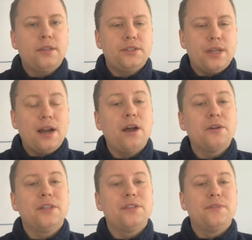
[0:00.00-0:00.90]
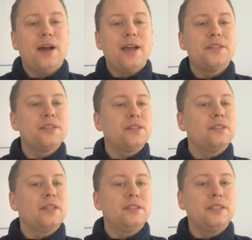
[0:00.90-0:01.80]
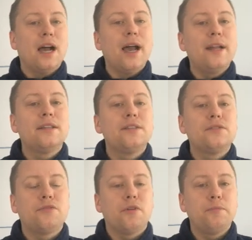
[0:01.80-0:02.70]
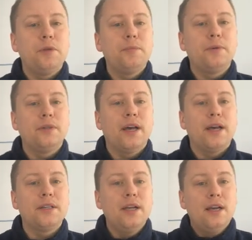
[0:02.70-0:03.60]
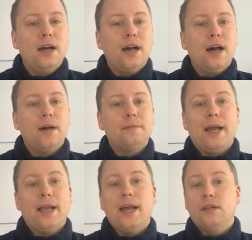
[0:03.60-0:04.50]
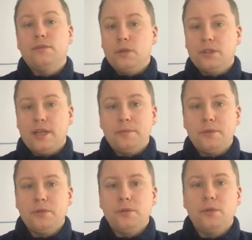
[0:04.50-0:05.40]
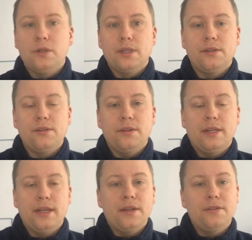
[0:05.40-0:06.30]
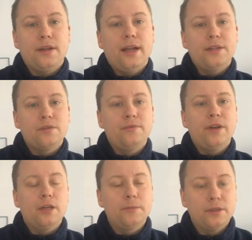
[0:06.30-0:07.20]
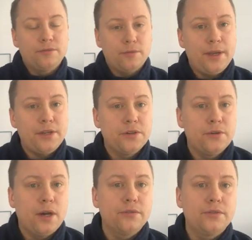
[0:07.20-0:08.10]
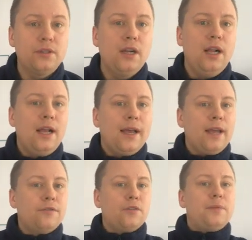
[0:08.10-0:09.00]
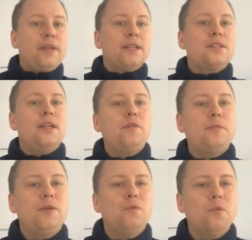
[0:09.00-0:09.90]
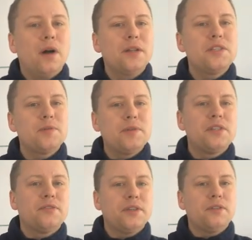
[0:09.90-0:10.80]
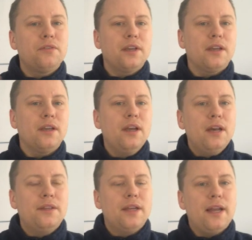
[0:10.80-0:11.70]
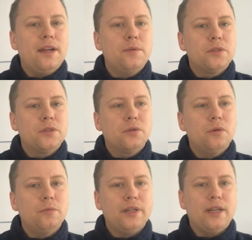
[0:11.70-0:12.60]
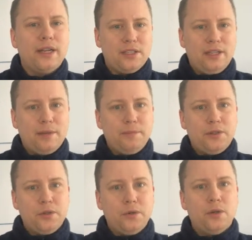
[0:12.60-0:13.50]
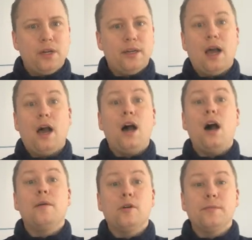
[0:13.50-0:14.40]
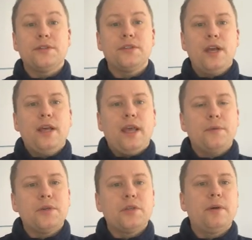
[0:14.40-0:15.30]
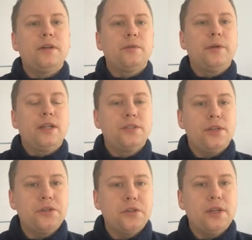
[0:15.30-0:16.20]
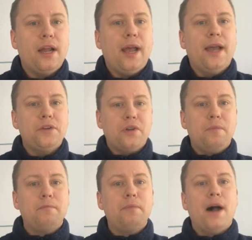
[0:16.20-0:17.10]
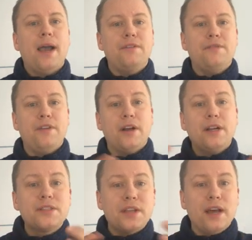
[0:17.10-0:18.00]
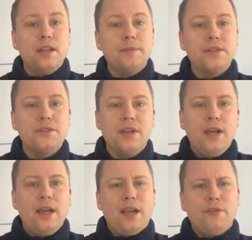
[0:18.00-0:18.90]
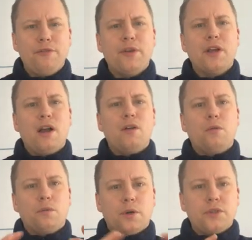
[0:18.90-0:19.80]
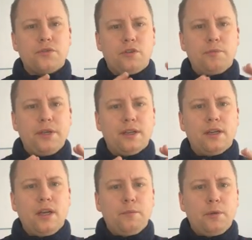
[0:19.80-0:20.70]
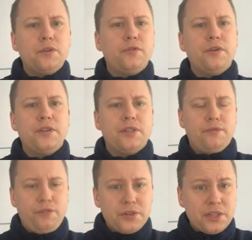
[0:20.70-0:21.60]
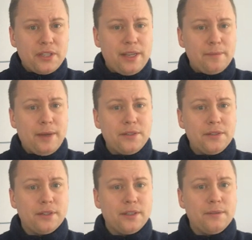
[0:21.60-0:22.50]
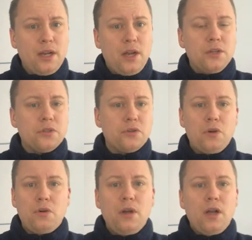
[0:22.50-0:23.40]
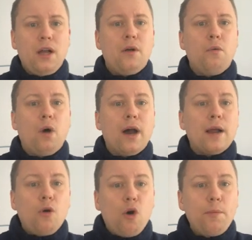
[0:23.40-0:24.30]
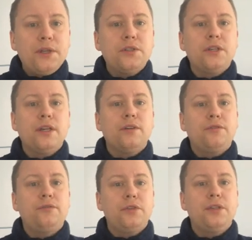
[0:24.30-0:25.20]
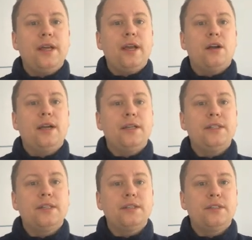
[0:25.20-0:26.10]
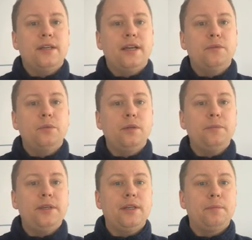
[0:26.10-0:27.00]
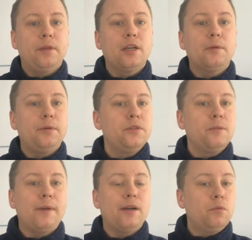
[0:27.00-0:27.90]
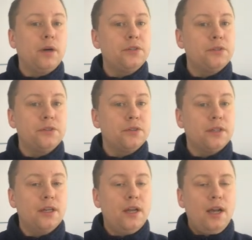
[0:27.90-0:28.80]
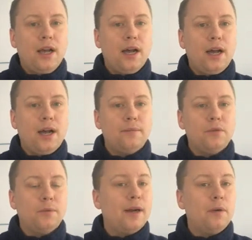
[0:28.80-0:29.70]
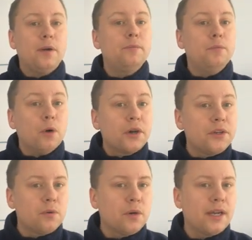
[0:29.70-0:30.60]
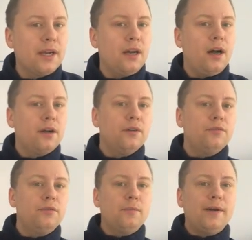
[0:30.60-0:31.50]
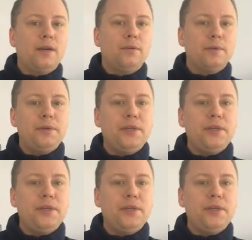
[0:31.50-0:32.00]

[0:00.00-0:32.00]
out advice and guidance from people that I kind of looked up to, or that I thought had some valuable information to offer. And for me, it's never been one specific thing that anyone told me that has led me to an aha moment. It was about the realization that I had to combine various elements and figure out what works for me, both physically and mentally. So what I'm hoping to give today are ideas that will be applicable no matter what you're doing. No matter what book you're working out of, no matter what